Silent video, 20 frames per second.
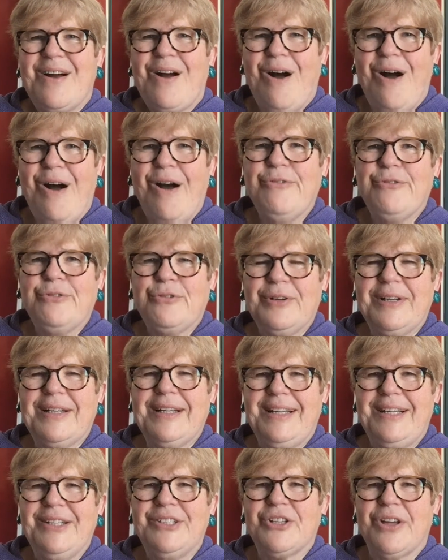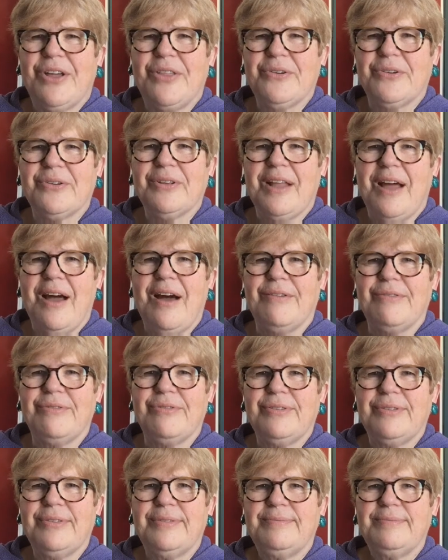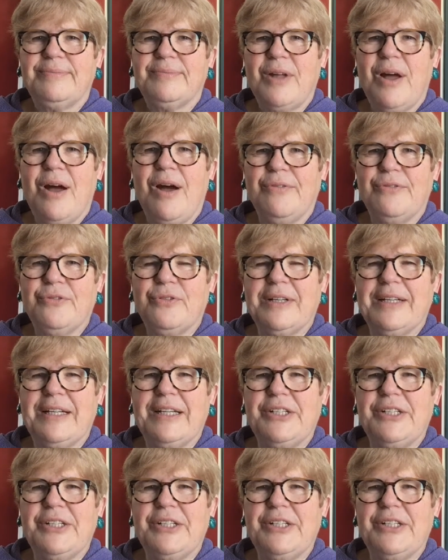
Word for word: offering each other love, offering